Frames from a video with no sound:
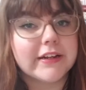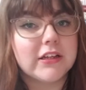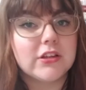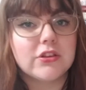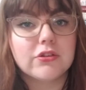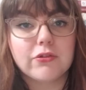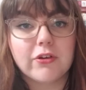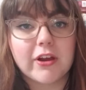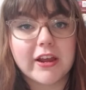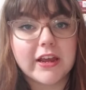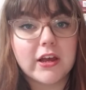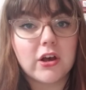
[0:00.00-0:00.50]
is
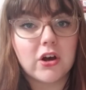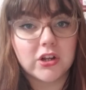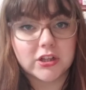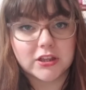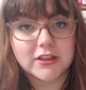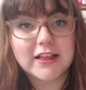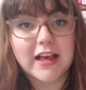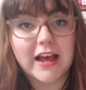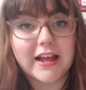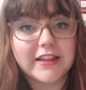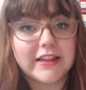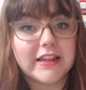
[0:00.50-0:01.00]
create
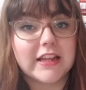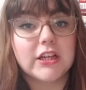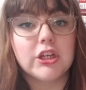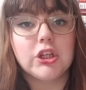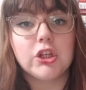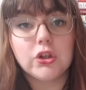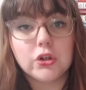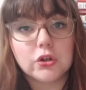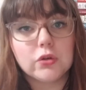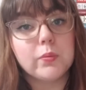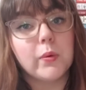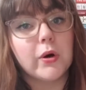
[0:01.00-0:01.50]
content that
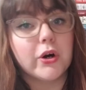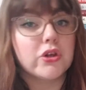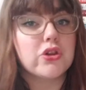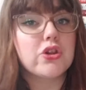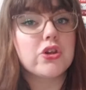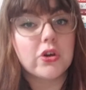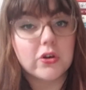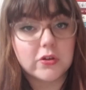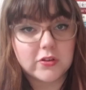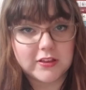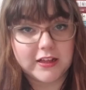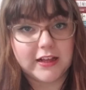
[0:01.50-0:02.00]
you'd watch
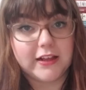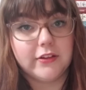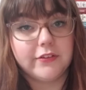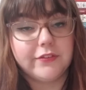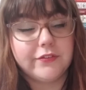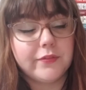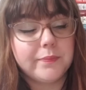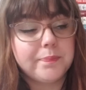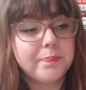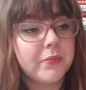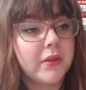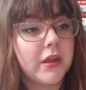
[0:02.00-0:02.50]
yourself.